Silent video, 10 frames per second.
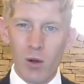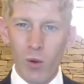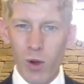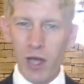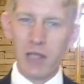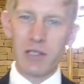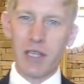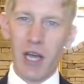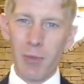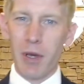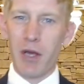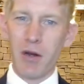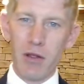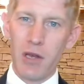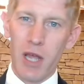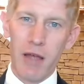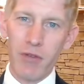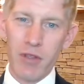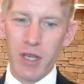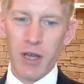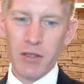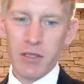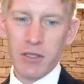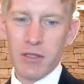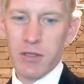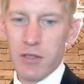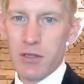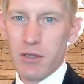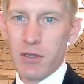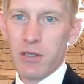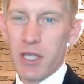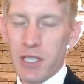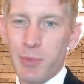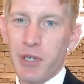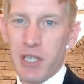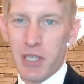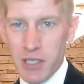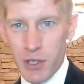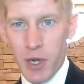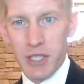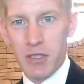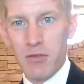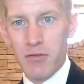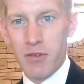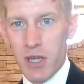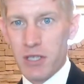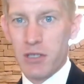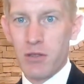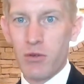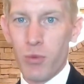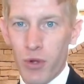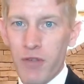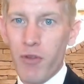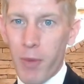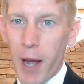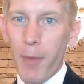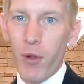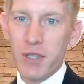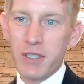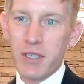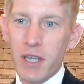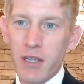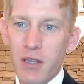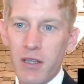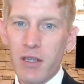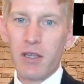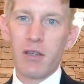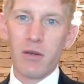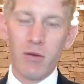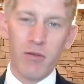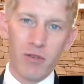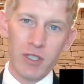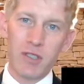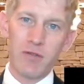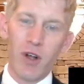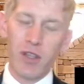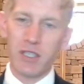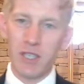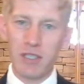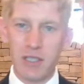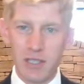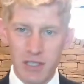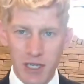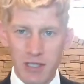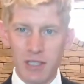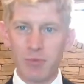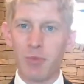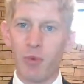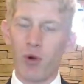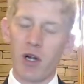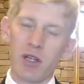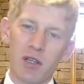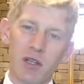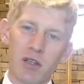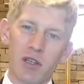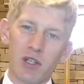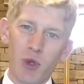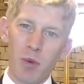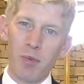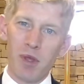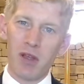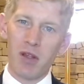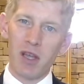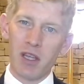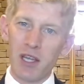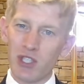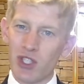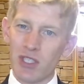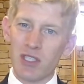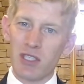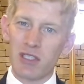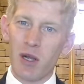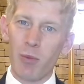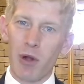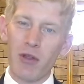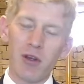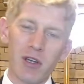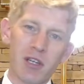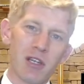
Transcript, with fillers: Why is God better than everything else? That's a pretty easy question for us who believe the Bible, isn't it? Well, first of all, He sent His Son to be born a human being like us. Jesus is our brother.